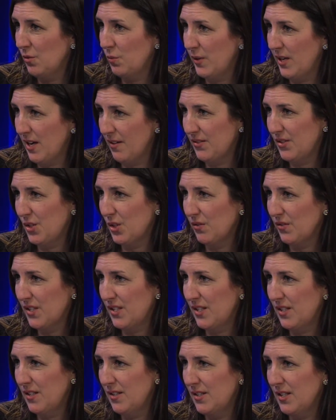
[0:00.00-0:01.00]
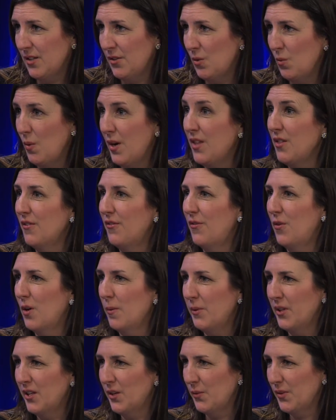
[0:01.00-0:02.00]
Right. We have services, and the way the
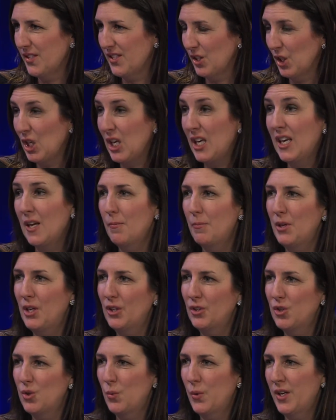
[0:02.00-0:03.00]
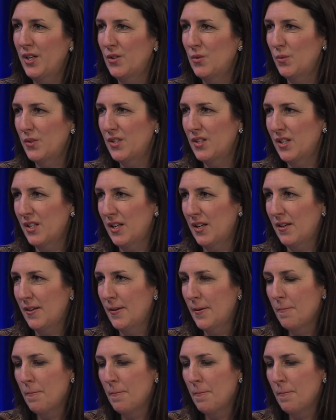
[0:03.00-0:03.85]
formula was looking at being tweaked was going to